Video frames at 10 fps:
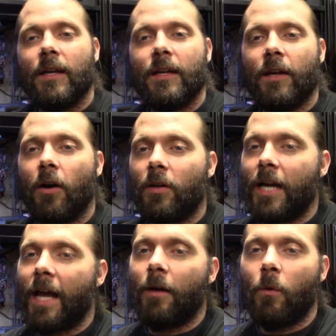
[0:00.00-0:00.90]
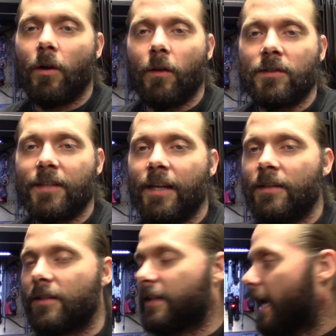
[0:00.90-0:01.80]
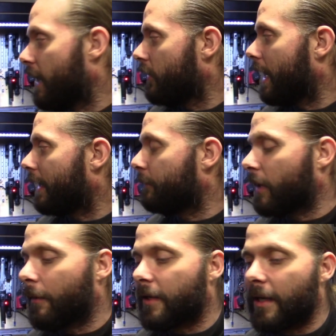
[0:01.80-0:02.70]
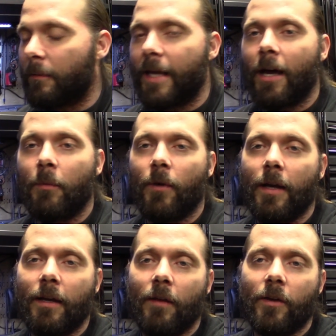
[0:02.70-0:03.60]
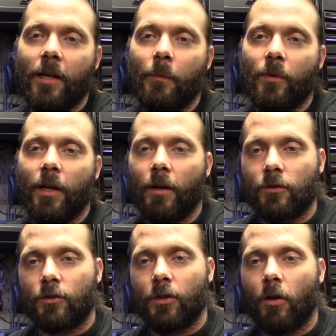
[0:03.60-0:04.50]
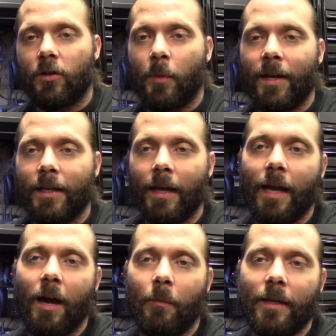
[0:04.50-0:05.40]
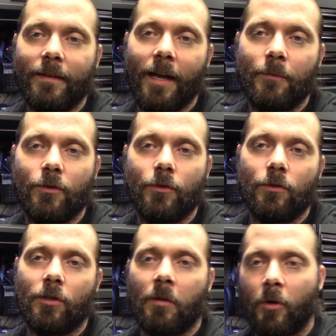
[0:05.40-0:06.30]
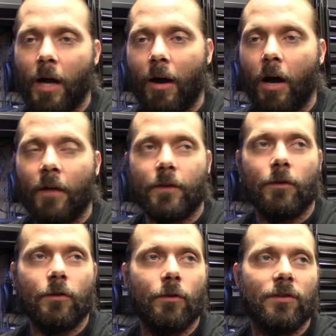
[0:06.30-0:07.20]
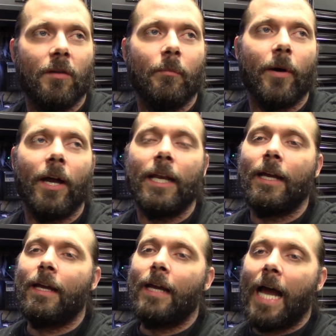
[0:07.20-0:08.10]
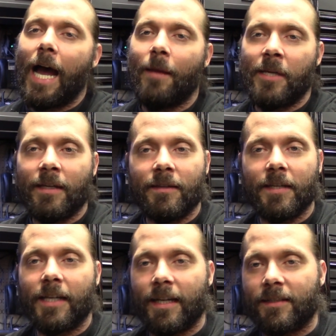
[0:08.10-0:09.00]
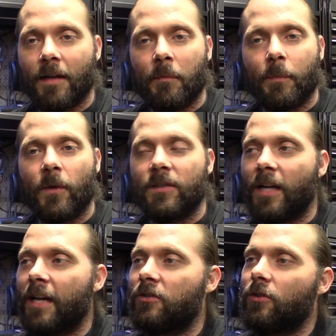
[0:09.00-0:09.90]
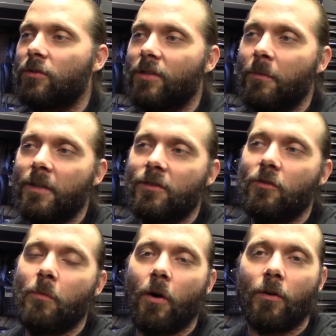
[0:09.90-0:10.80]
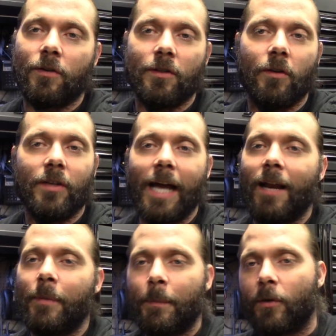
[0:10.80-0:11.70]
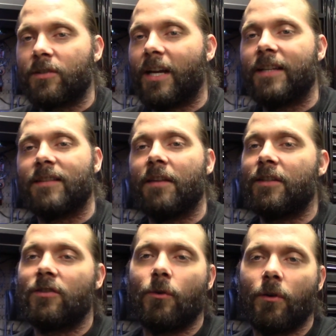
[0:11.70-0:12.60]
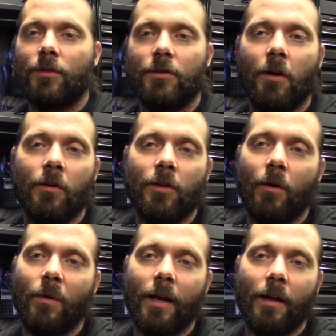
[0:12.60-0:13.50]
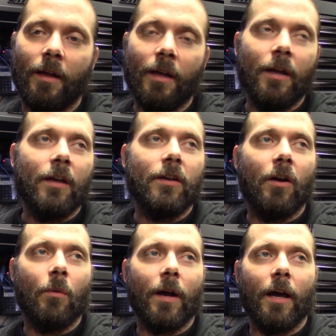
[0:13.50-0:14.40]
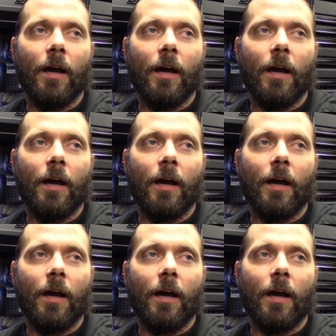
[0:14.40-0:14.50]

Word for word: You know, kind of one of those things, yeah, you got to probably get them calibrated every couple years or so, depending on how many times you use them or how often you use them. But I mean, to get something precise, you know, some of these new motors, you know, you got to be precise on these torques. You know, you don't want to, you don't want to,